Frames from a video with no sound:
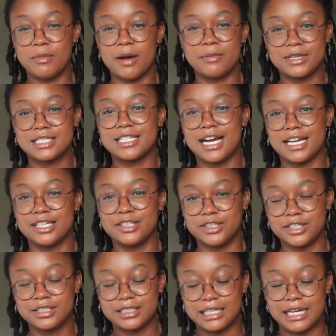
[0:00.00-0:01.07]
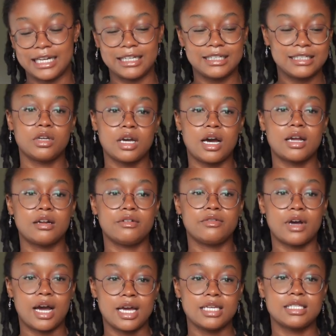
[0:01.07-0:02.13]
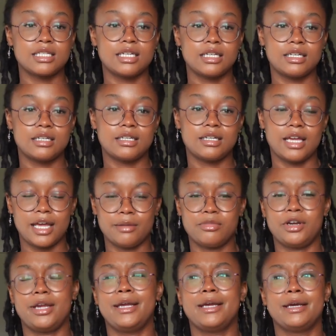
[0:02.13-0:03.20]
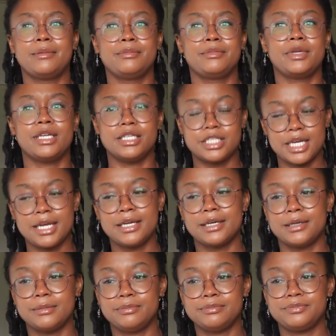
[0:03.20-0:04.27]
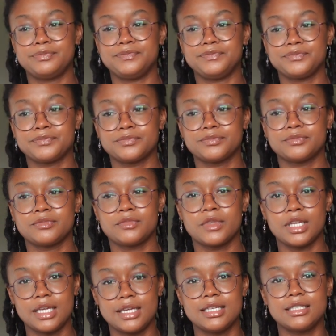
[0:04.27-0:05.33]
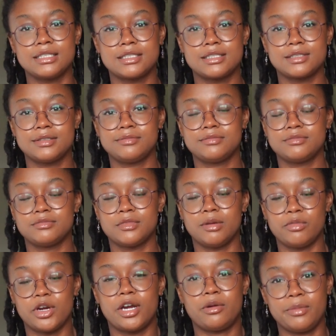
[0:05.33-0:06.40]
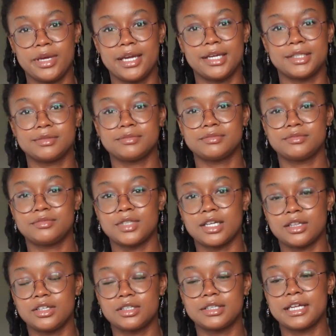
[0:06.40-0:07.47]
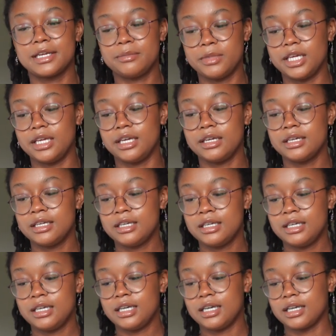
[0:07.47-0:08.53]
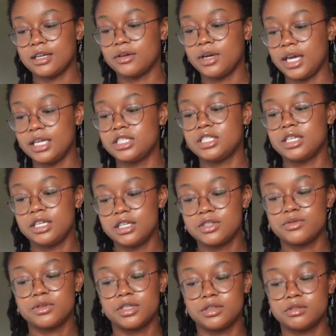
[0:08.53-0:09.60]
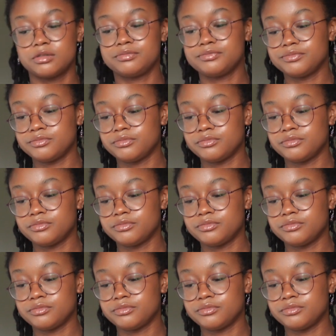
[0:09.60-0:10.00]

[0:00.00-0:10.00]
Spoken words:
my Messiah looked like. The God of Isaac, Abraham, and Jacob is a brown man that looked like me. I know ancient Israel